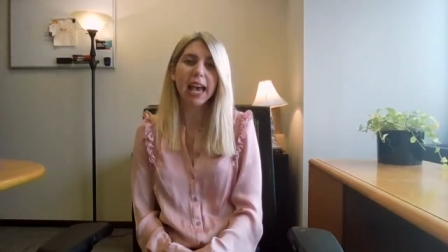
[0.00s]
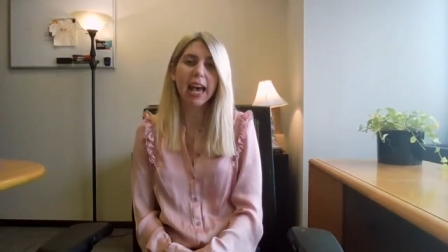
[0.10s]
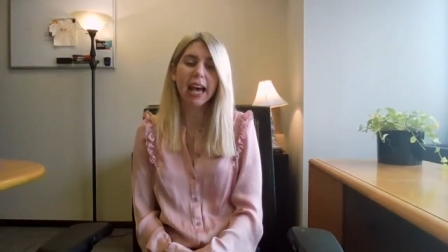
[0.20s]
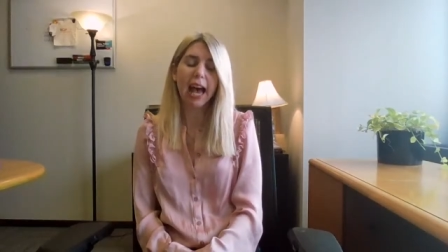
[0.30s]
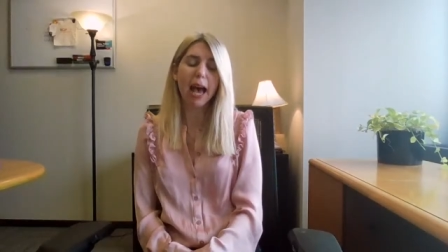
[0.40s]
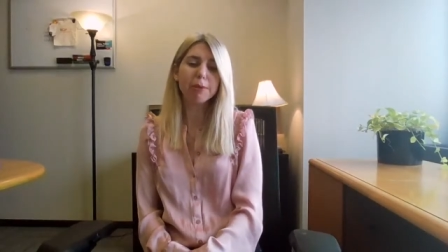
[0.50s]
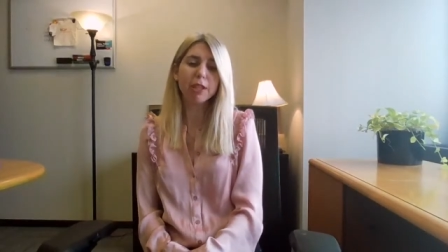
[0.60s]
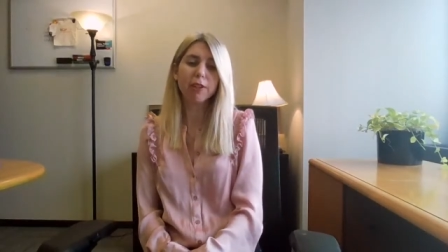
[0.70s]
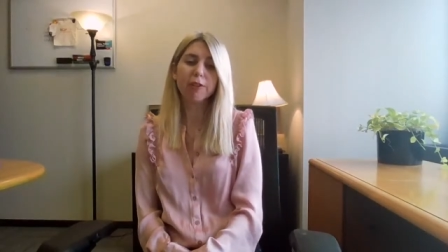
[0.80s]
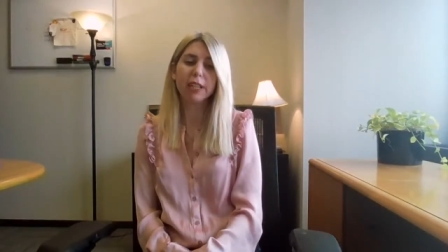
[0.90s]
Yeah,
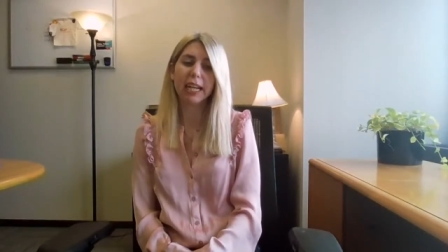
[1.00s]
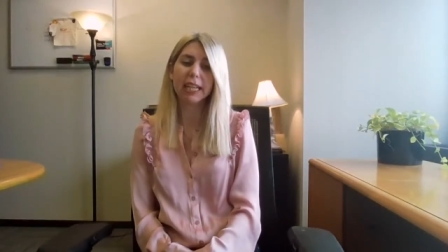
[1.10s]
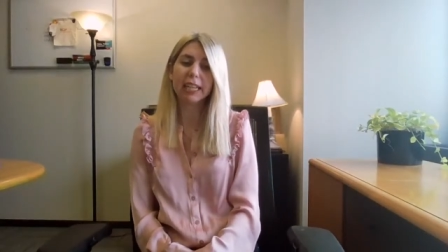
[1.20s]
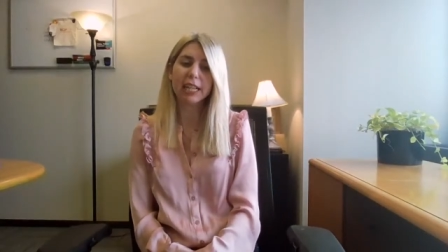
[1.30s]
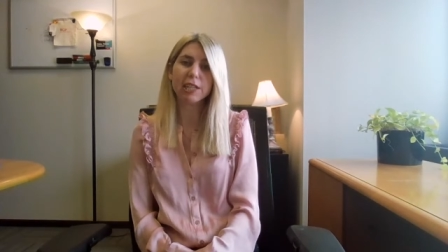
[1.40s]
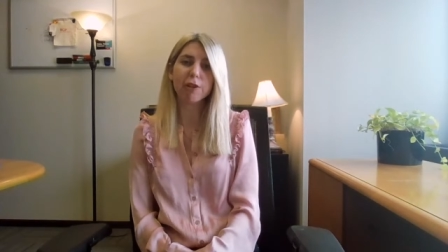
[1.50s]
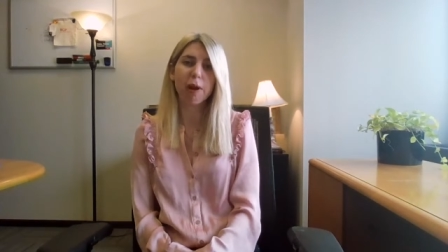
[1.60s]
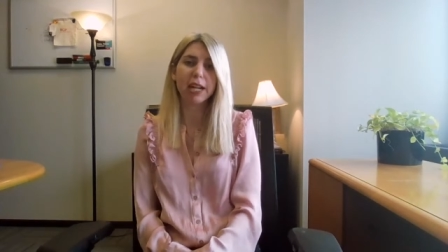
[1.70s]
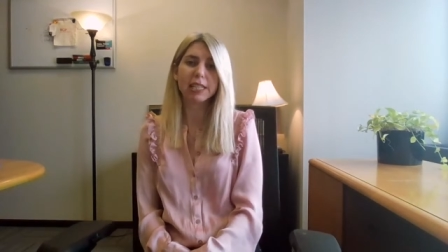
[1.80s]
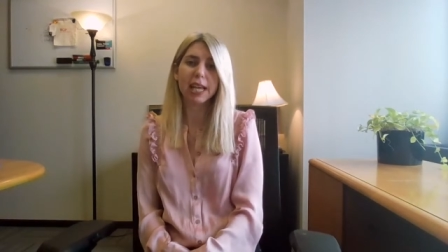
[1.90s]
absolutely. I think that's a
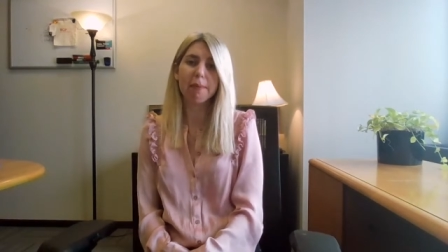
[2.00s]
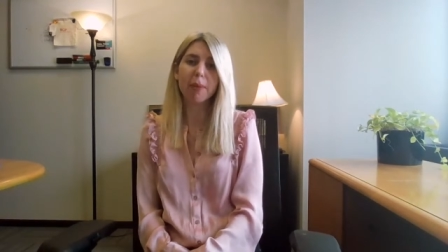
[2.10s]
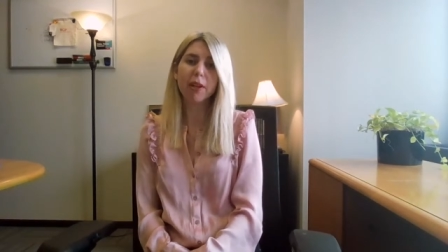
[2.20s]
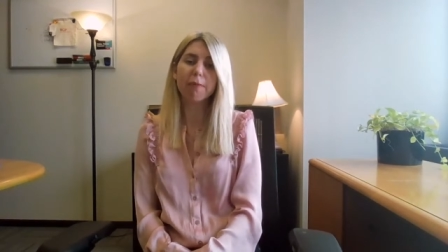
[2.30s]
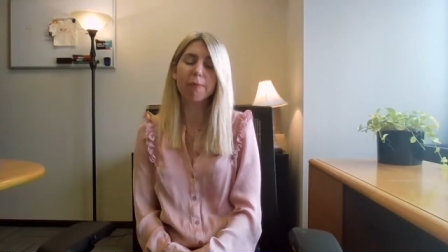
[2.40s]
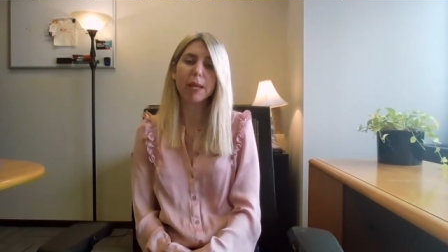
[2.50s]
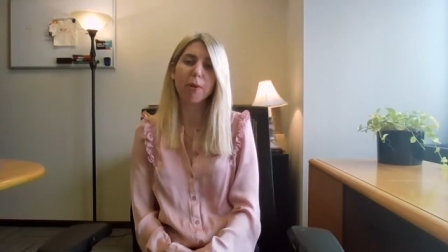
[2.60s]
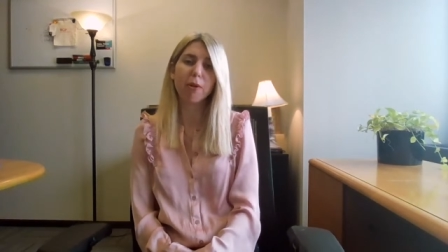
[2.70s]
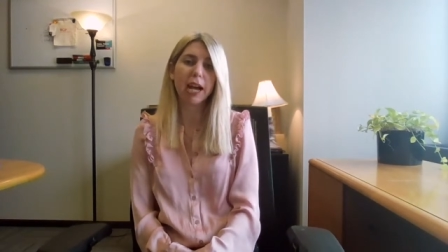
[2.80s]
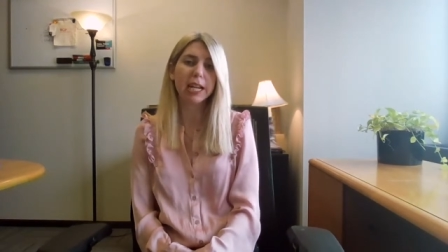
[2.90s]
great example of
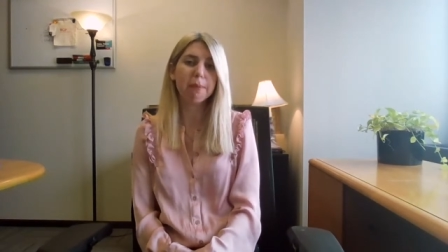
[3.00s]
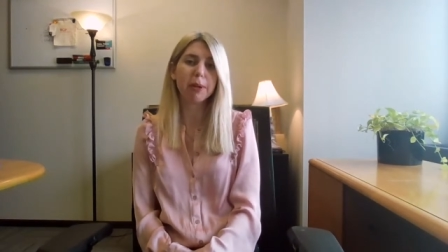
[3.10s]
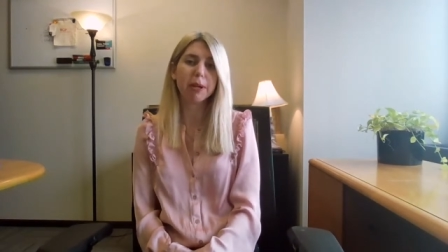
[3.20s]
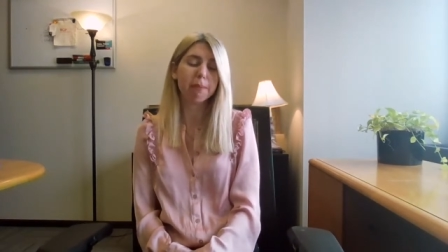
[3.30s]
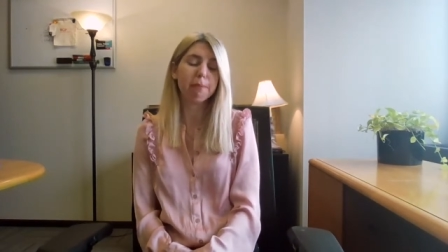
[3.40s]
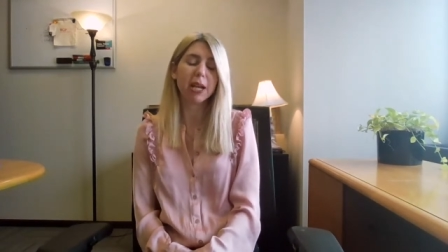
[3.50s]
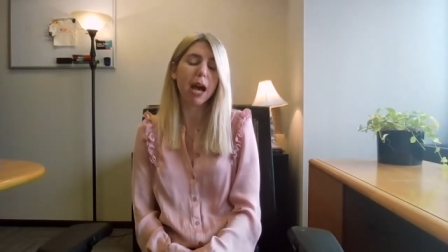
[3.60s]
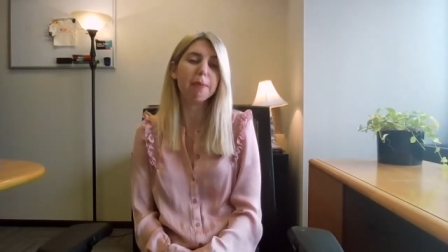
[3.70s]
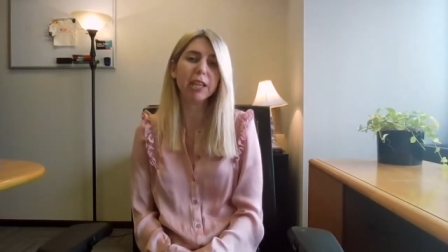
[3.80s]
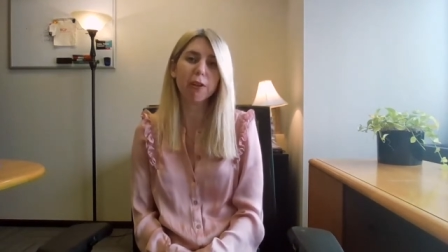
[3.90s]
people kind of
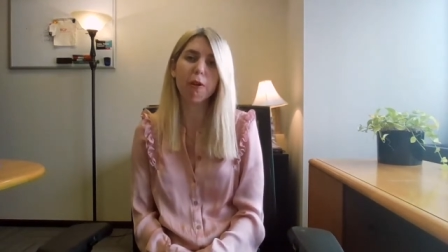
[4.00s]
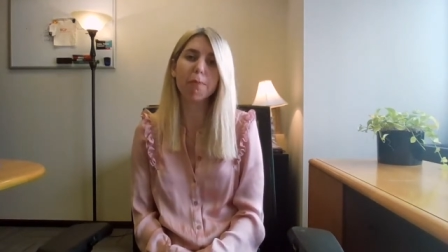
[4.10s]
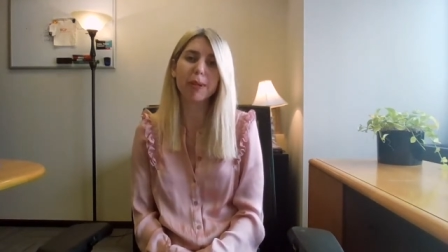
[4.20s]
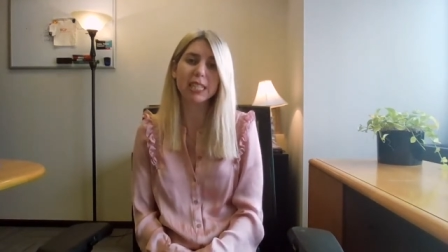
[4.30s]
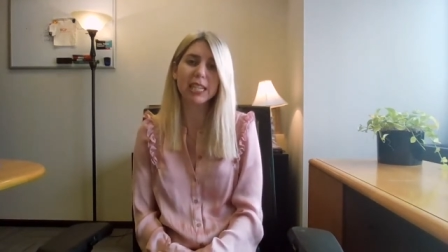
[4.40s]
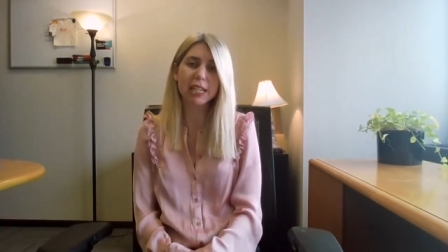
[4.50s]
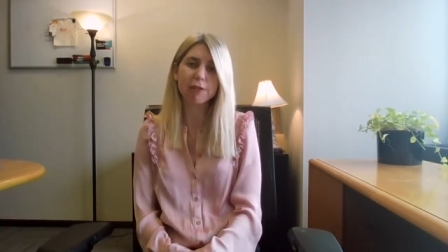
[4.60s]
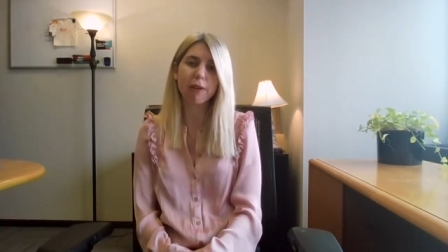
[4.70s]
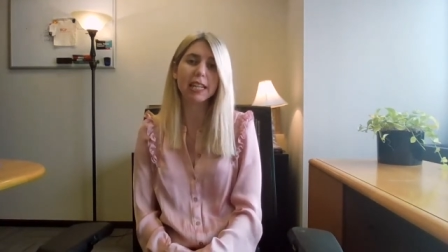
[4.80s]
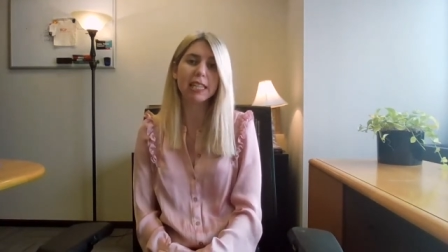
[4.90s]
becoming their own
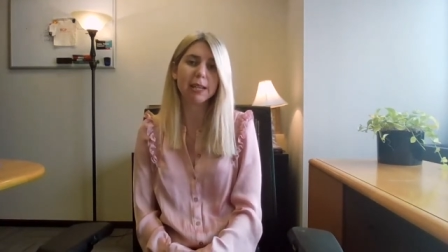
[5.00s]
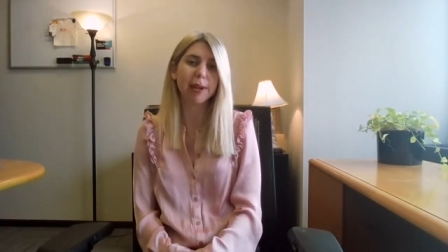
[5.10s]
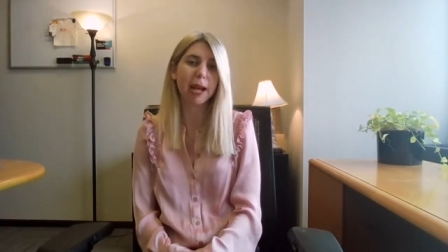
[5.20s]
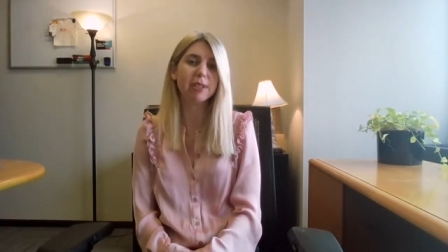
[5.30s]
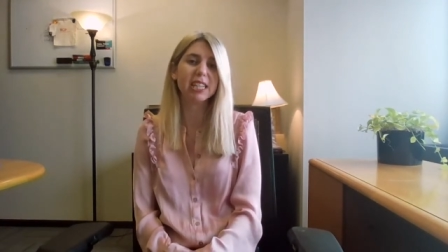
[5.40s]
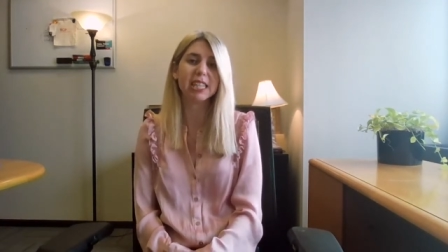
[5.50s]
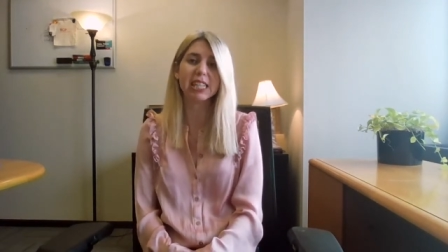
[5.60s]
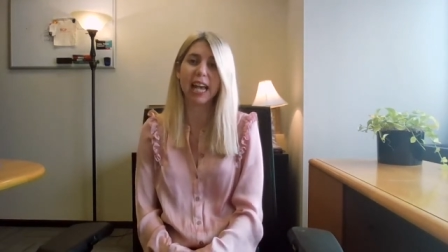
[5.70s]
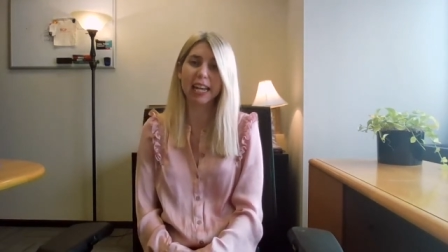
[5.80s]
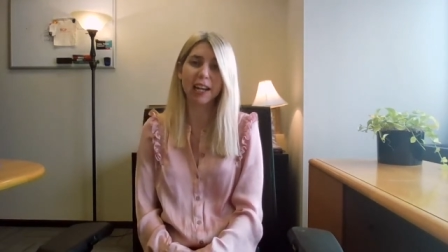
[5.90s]
business, right? Sometimes it's a
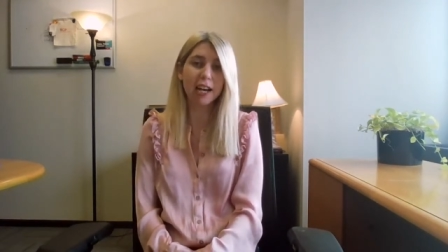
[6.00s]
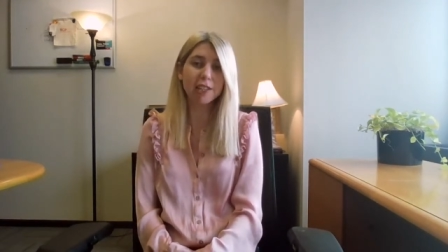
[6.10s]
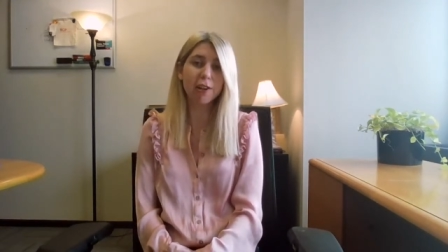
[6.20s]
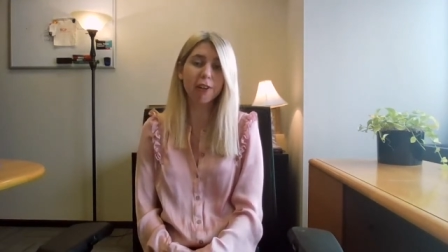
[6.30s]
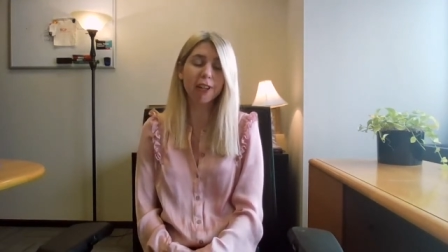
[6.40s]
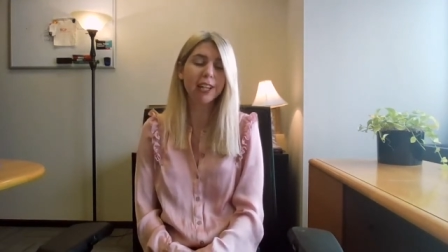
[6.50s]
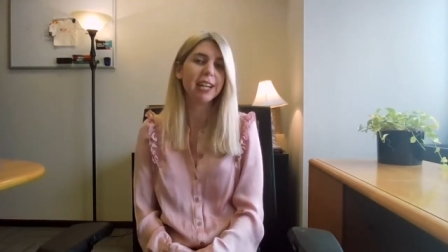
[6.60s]
side hustle.